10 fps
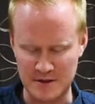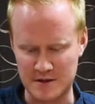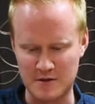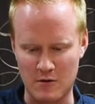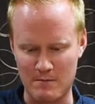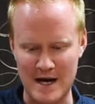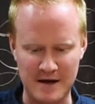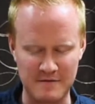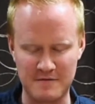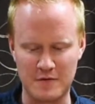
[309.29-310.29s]
You just go
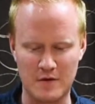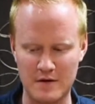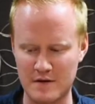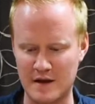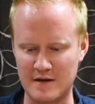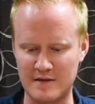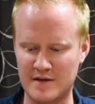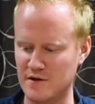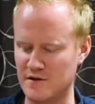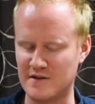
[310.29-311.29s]
back and forth
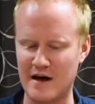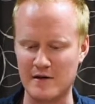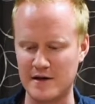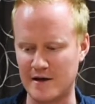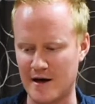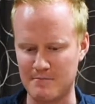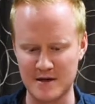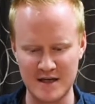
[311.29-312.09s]
until you tally it up.